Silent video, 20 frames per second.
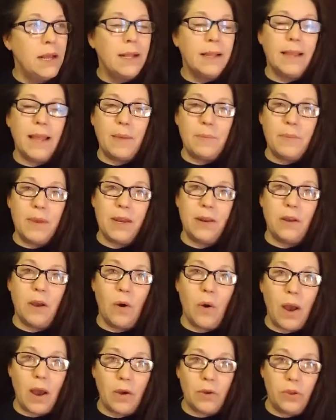Let me
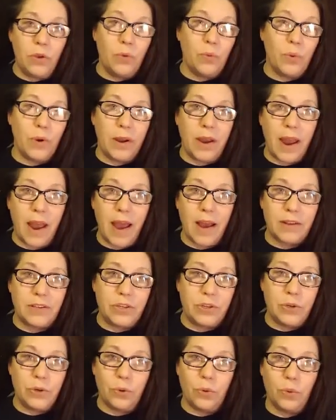know how you
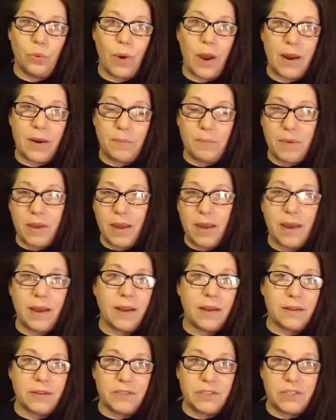react to red meat
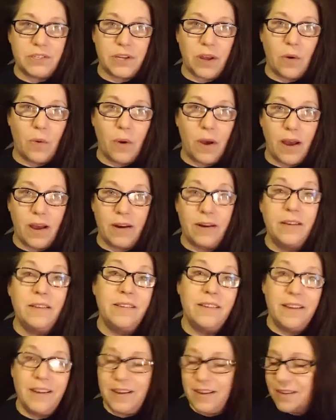and so on.
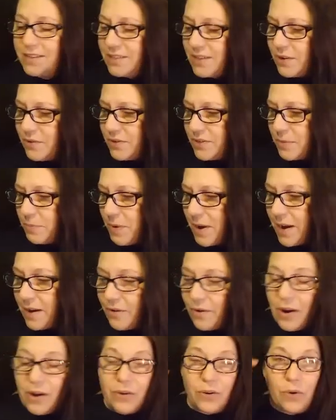Excuse the
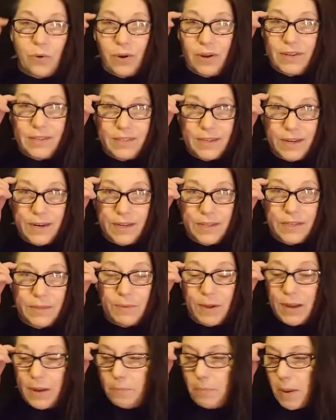background noise. It is
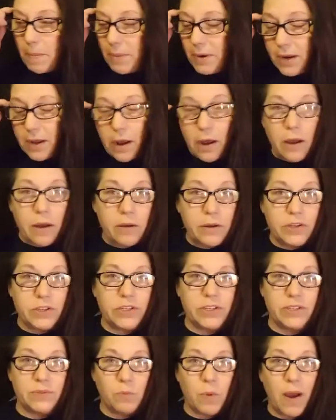my puppy dog.
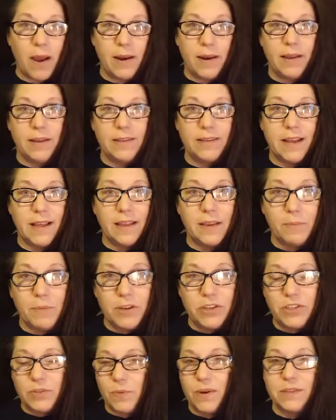She's whining, telling
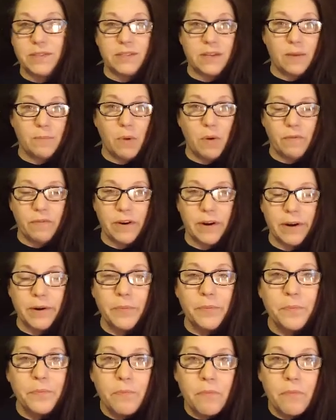me she wants to come over here.